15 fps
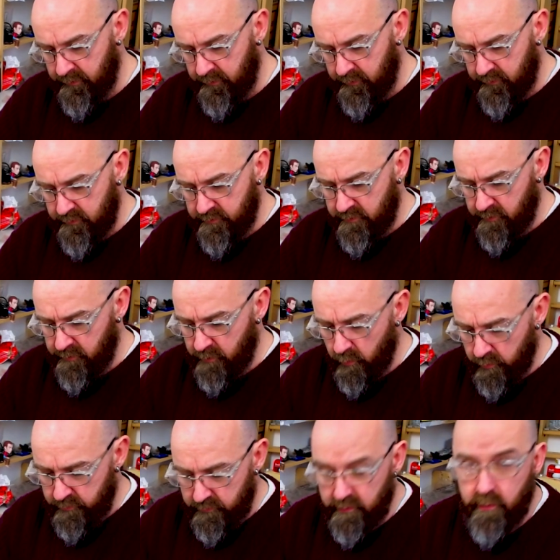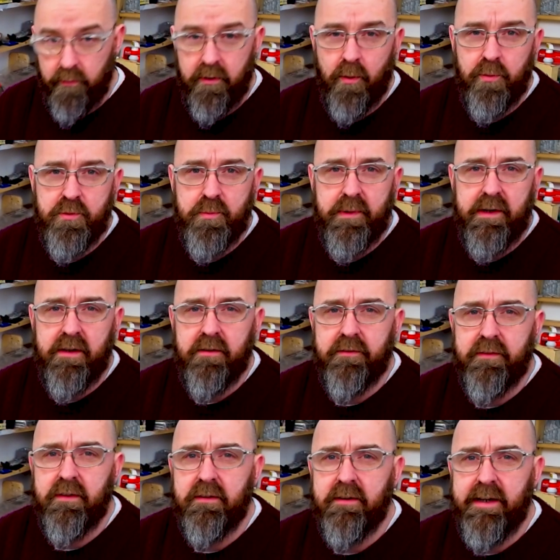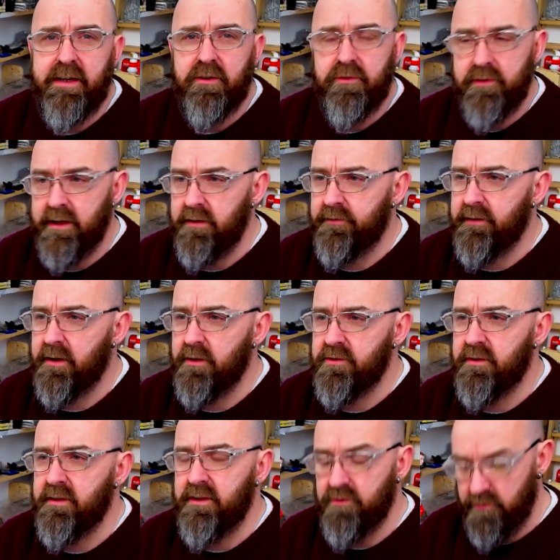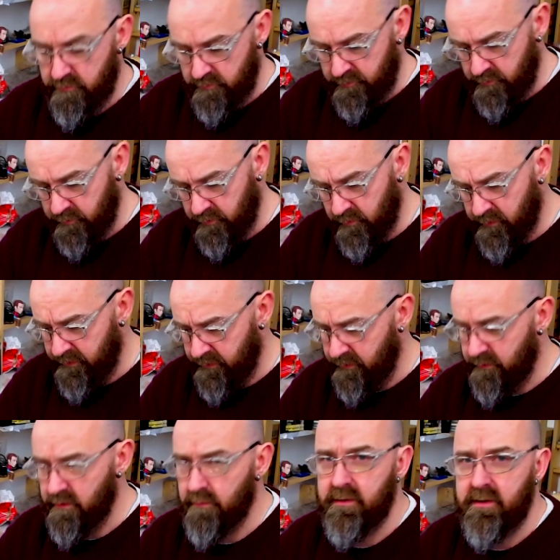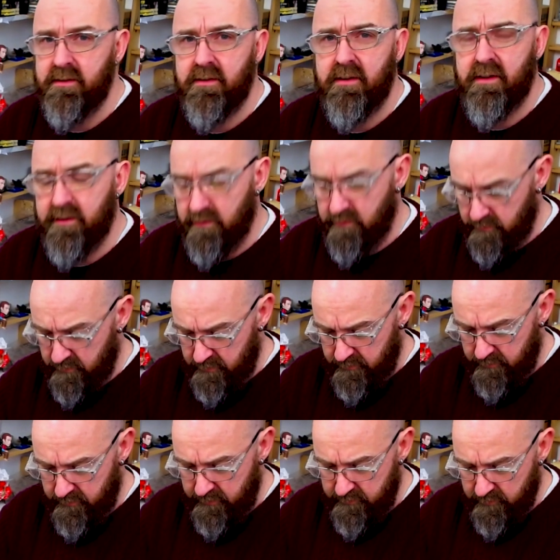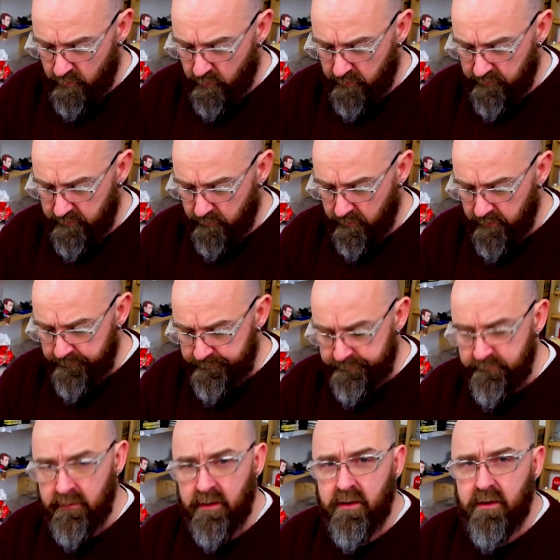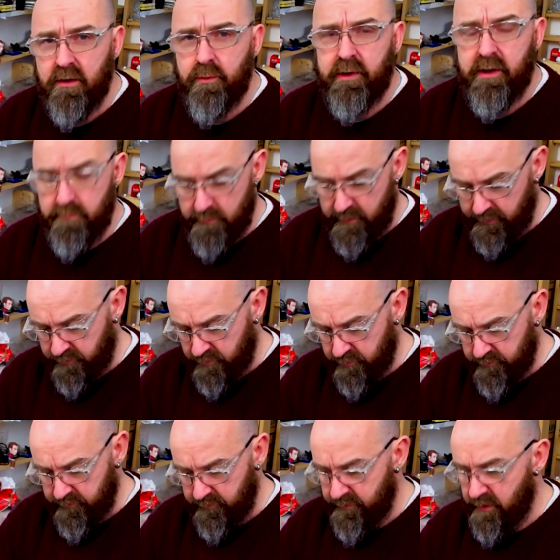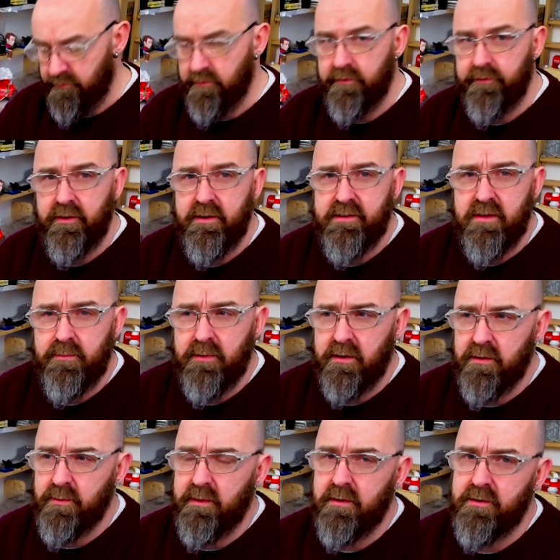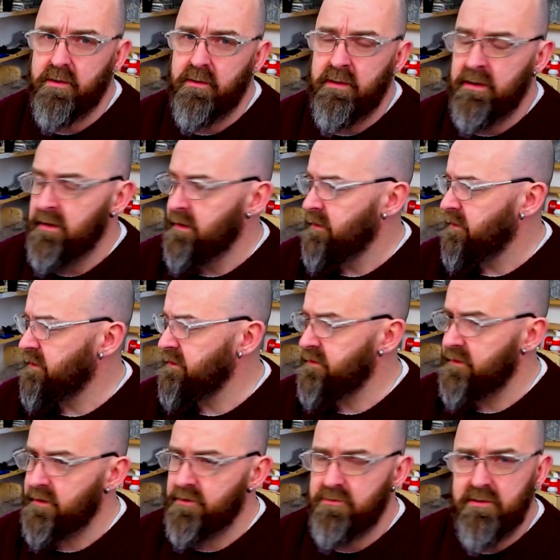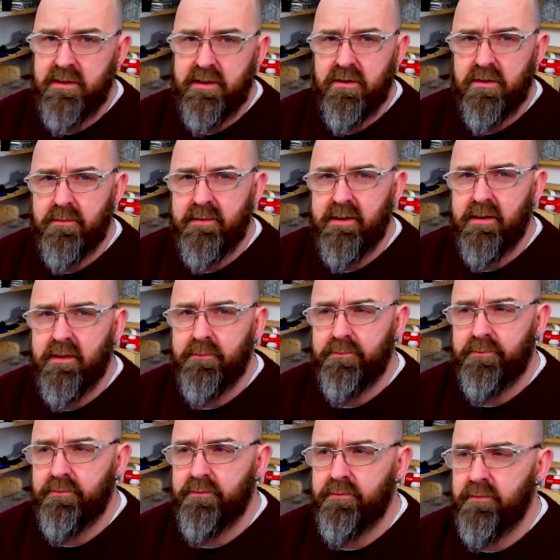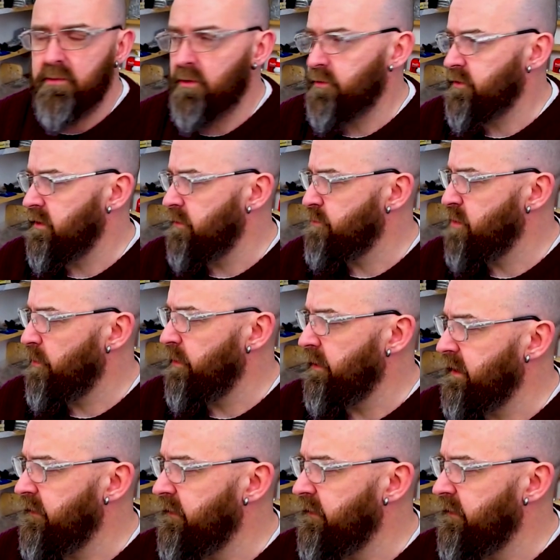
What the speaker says: and it's got no low speed of 8,800. So it's kind of, it's kind of a decent quality one. And we've got a max cutting depth of 13mm as well. So like I say, that's really good. I mean, obviously probably in